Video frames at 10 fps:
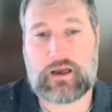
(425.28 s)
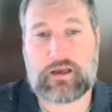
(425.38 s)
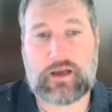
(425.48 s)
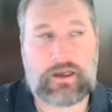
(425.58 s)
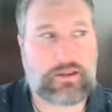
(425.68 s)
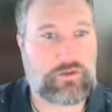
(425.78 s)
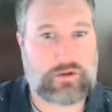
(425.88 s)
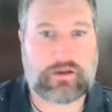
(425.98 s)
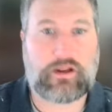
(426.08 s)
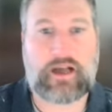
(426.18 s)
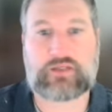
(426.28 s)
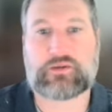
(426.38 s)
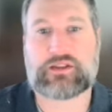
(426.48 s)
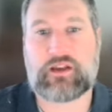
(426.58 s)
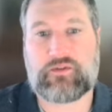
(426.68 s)
at night. It's one of the last
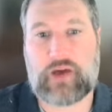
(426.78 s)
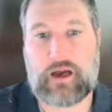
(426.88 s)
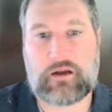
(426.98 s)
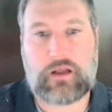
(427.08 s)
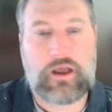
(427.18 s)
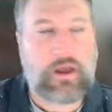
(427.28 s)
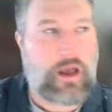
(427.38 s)
ones I file.